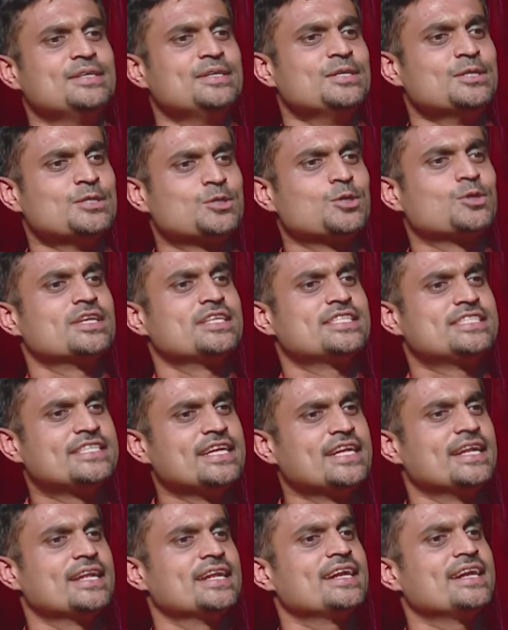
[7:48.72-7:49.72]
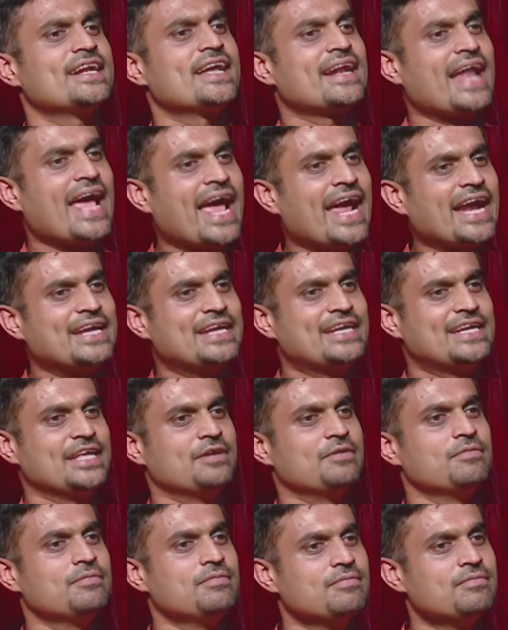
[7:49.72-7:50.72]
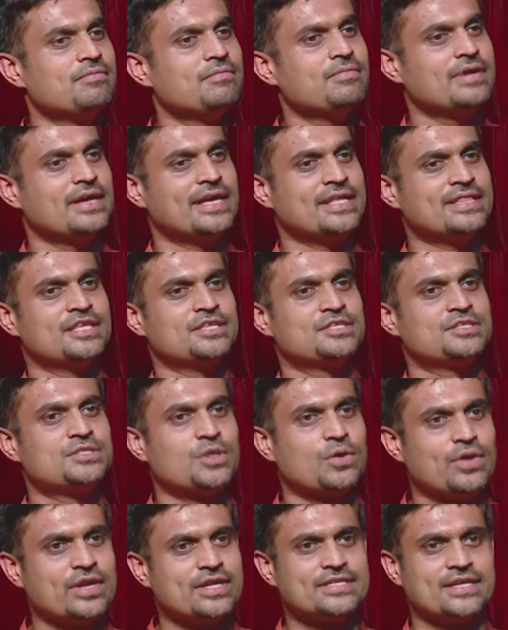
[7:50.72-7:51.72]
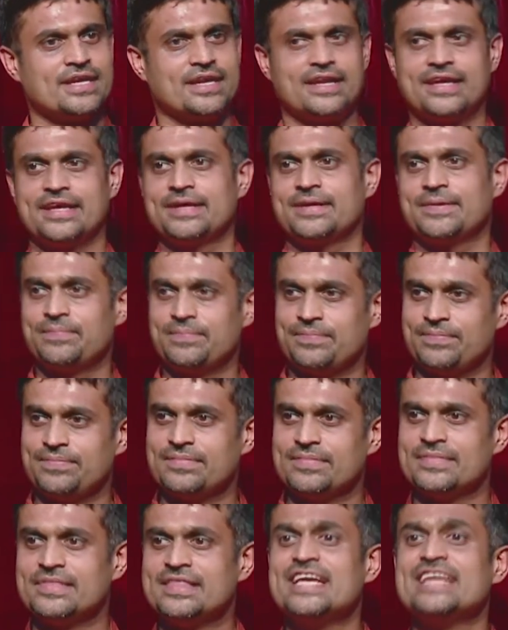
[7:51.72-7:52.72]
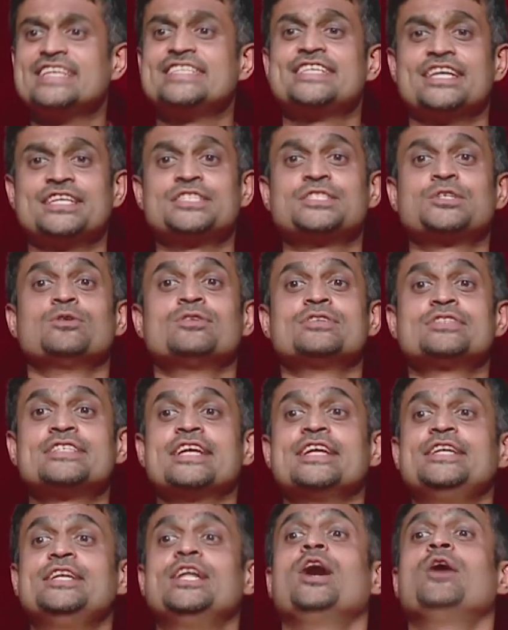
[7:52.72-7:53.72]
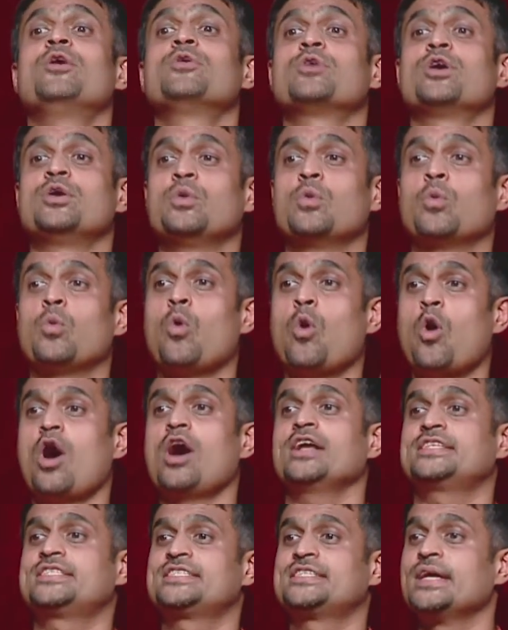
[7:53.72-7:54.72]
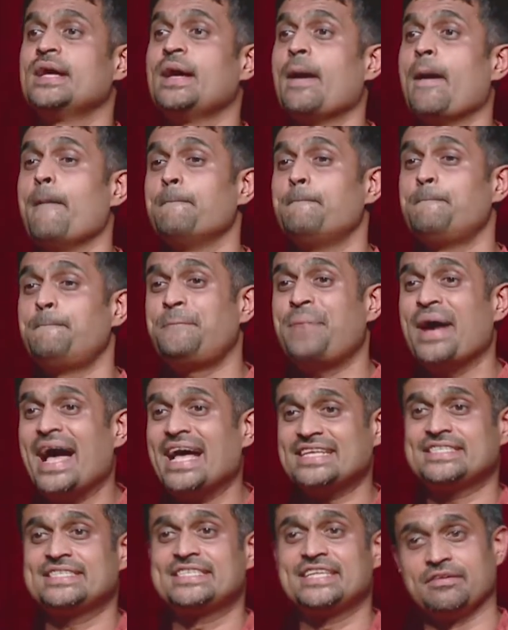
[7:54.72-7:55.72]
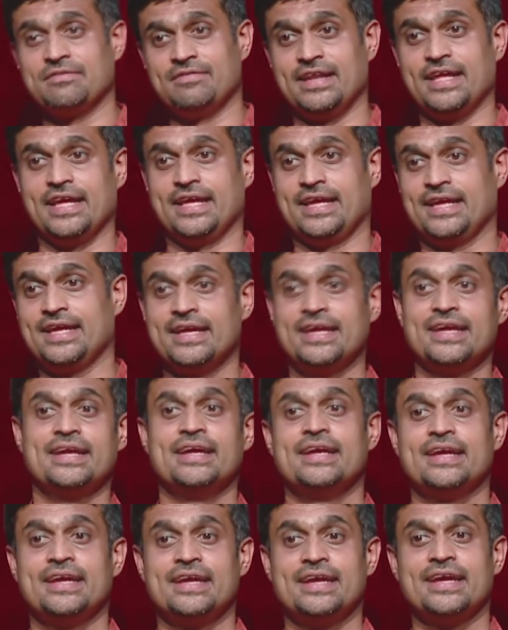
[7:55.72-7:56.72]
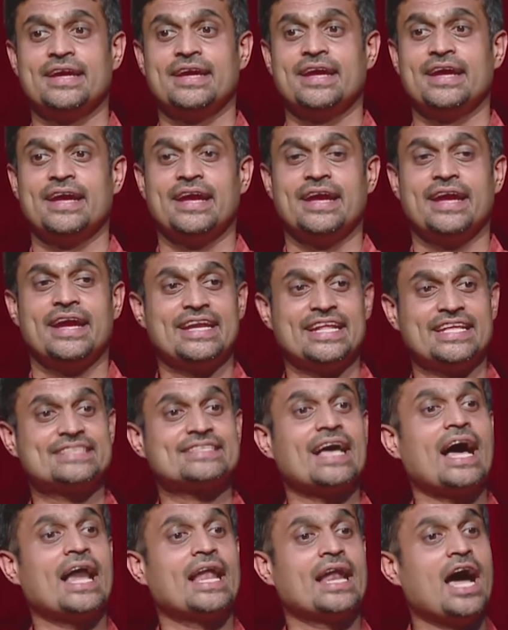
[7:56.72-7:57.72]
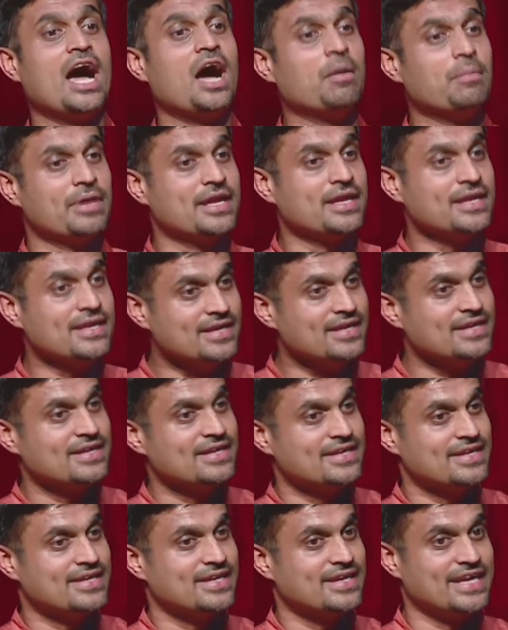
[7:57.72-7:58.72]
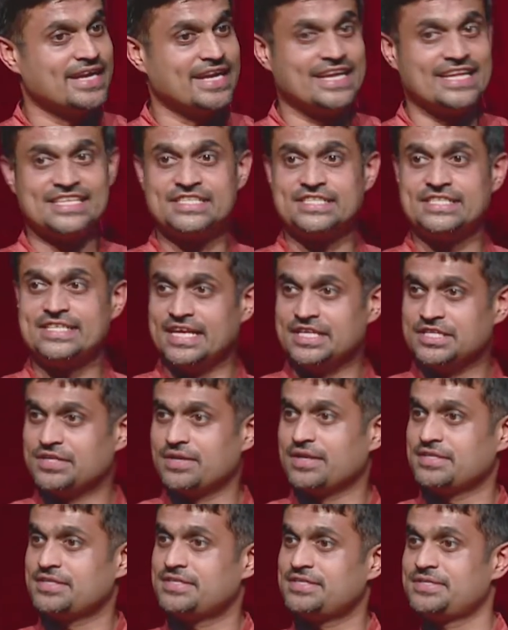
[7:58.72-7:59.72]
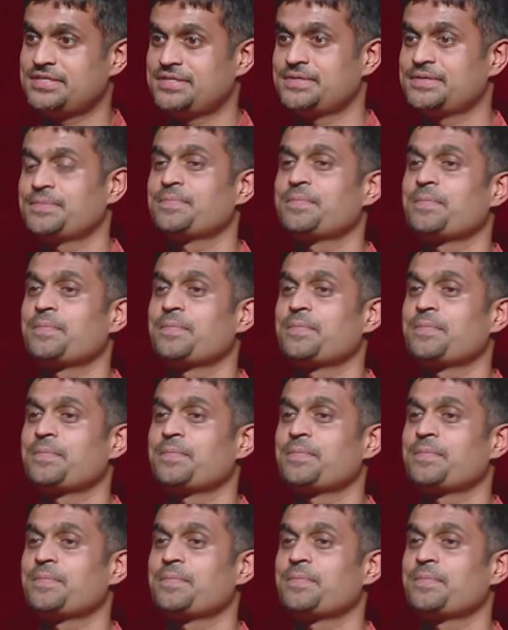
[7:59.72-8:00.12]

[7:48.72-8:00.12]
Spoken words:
so the children are active in the storytelling. They just don't sit down and watch passively. It is alarming, it is dangerous.